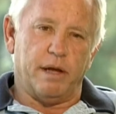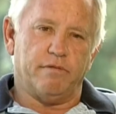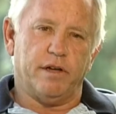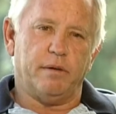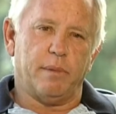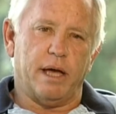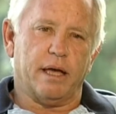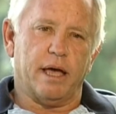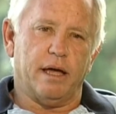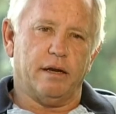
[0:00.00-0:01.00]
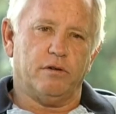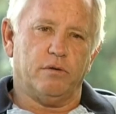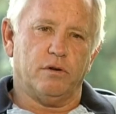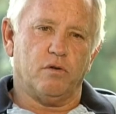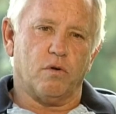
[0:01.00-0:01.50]
feet back out
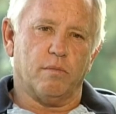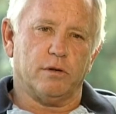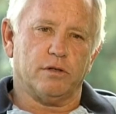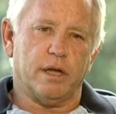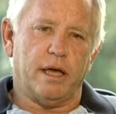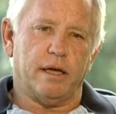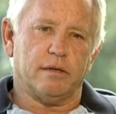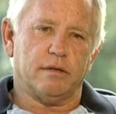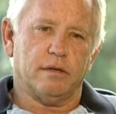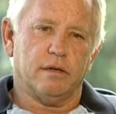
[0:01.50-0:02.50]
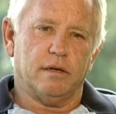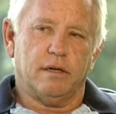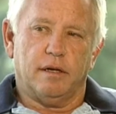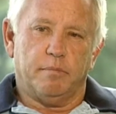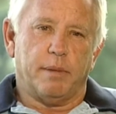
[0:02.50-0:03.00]
into a normal stance,
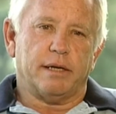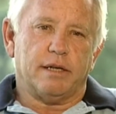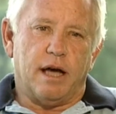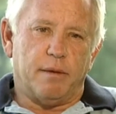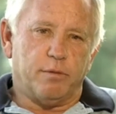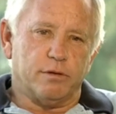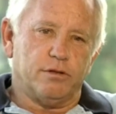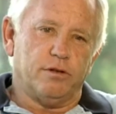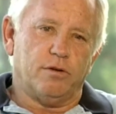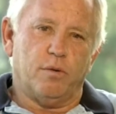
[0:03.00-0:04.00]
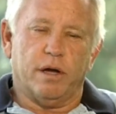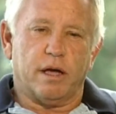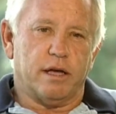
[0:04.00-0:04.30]
my top was too quick.